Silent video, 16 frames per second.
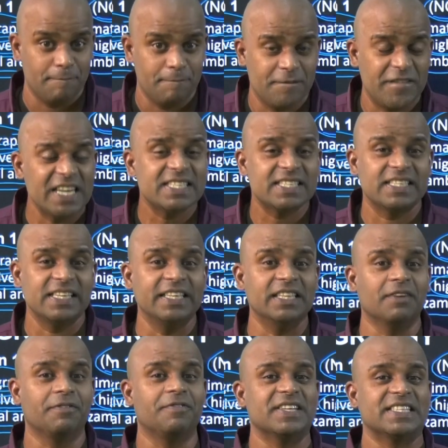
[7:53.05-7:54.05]
firstly
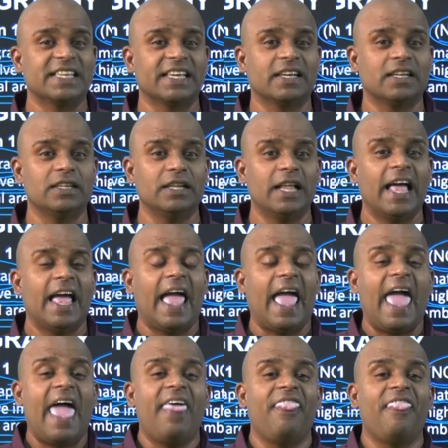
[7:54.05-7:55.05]
the physical,
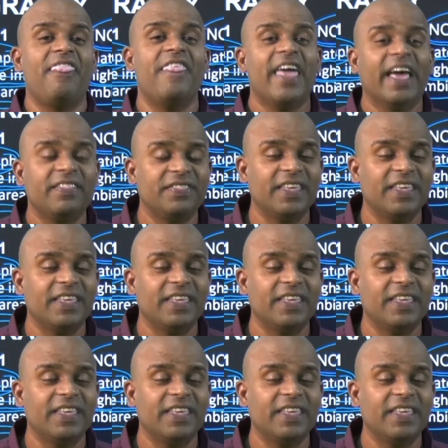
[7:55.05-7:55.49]
and then